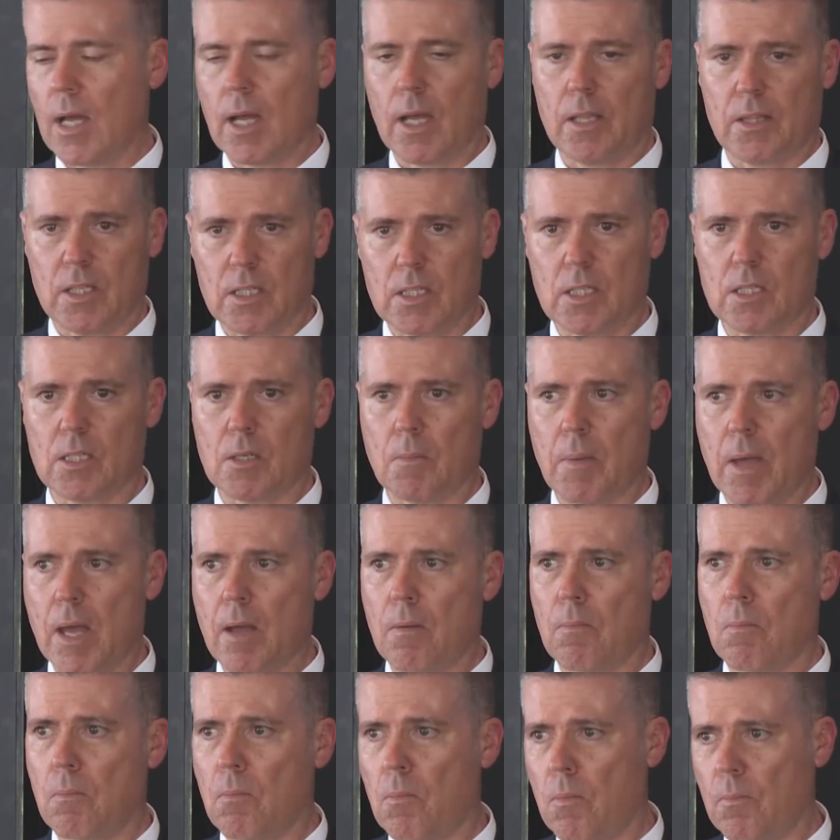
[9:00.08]
This is
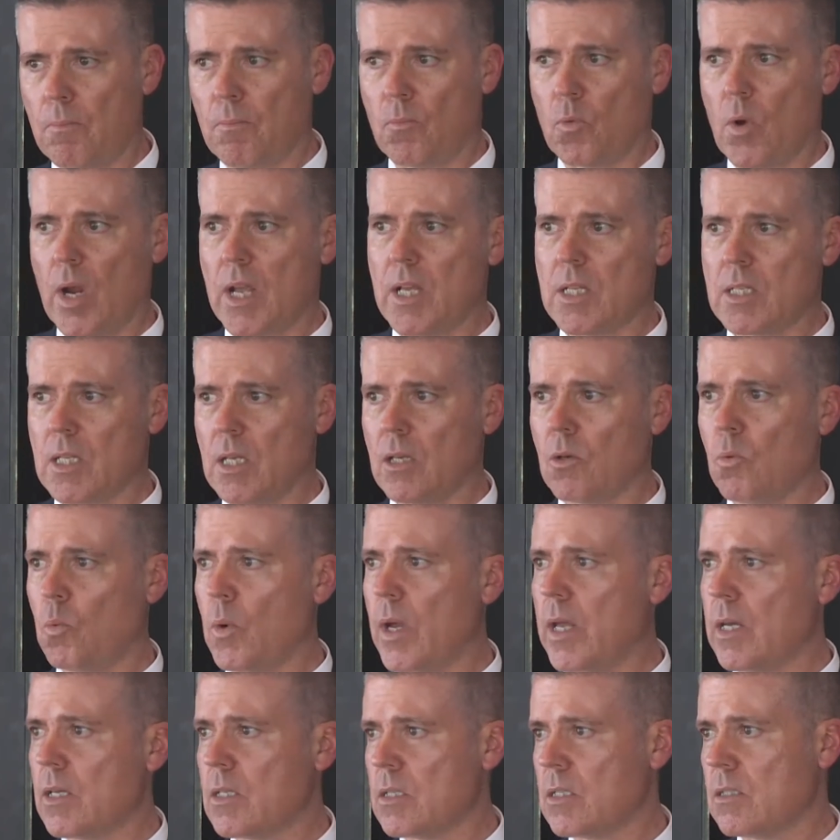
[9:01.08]
about raising
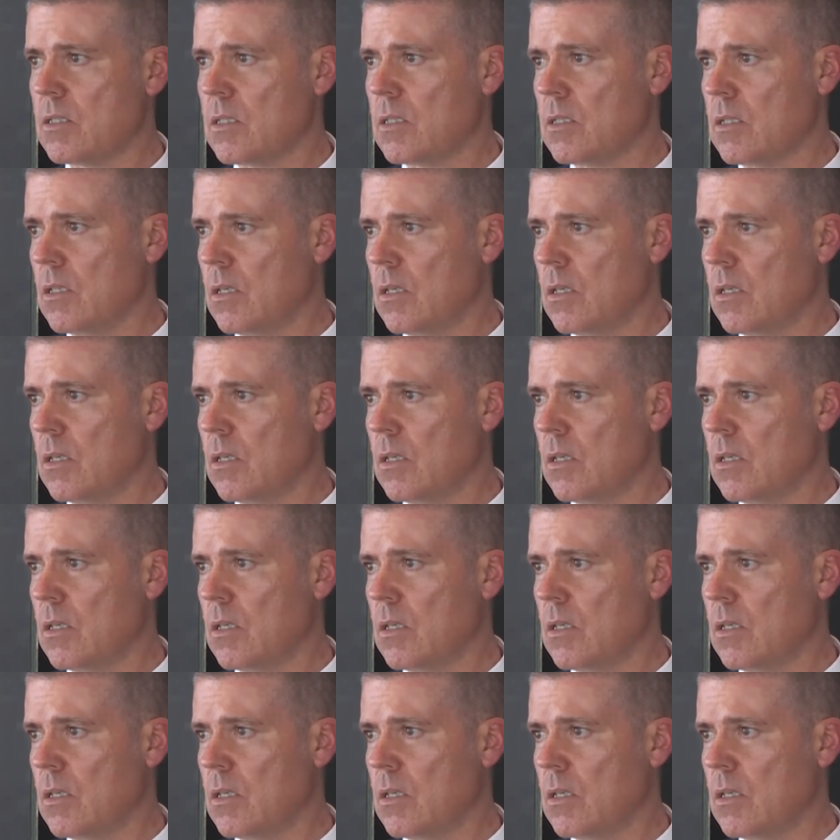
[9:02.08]
awareness